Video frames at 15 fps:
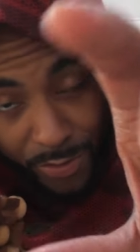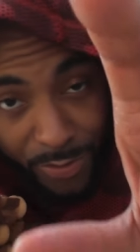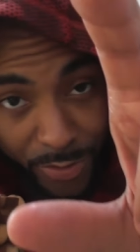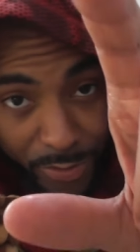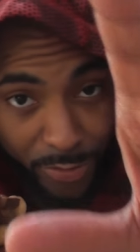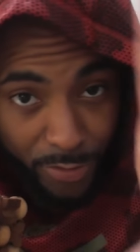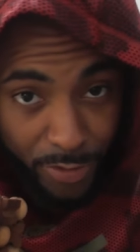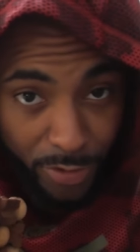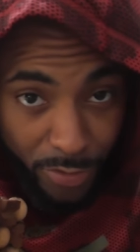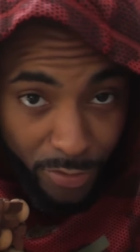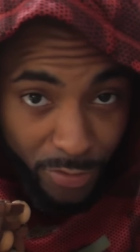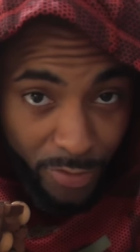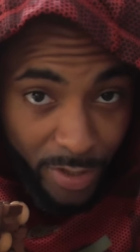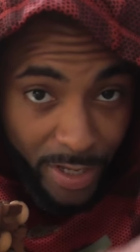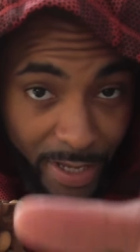to
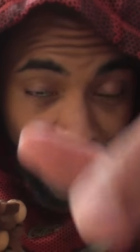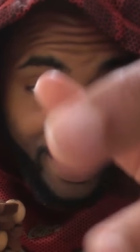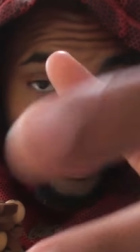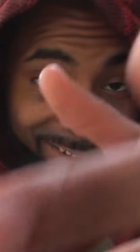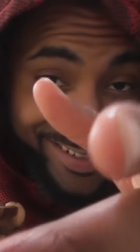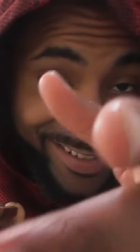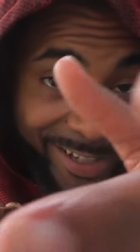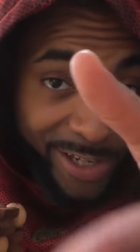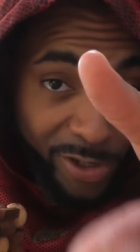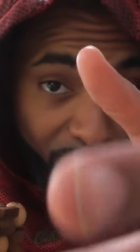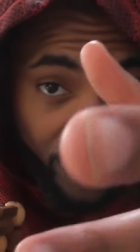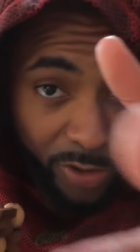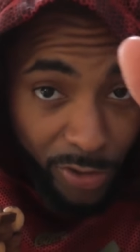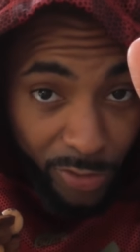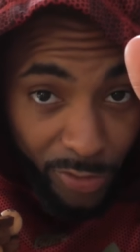you and tell
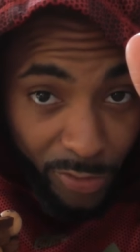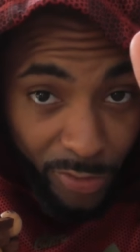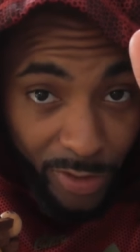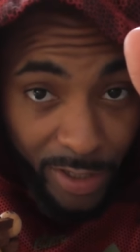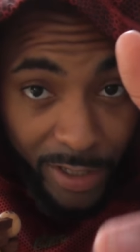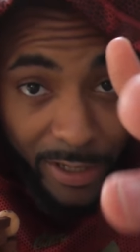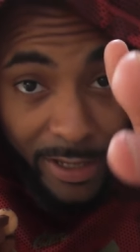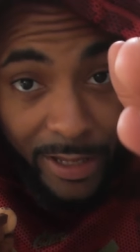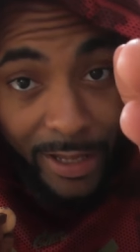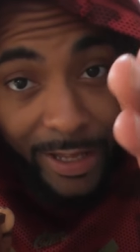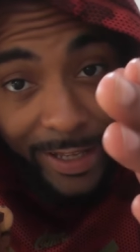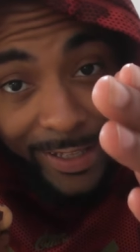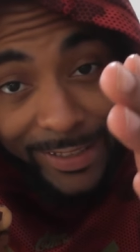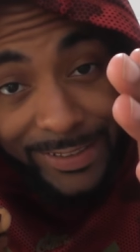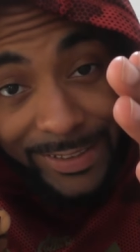you
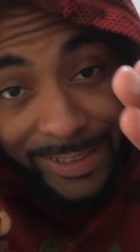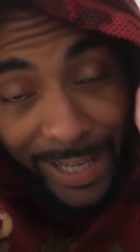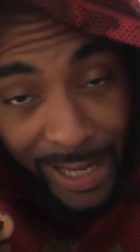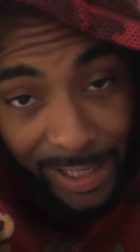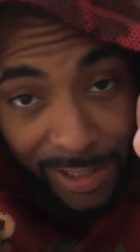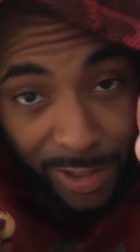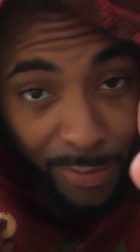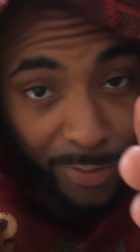exactly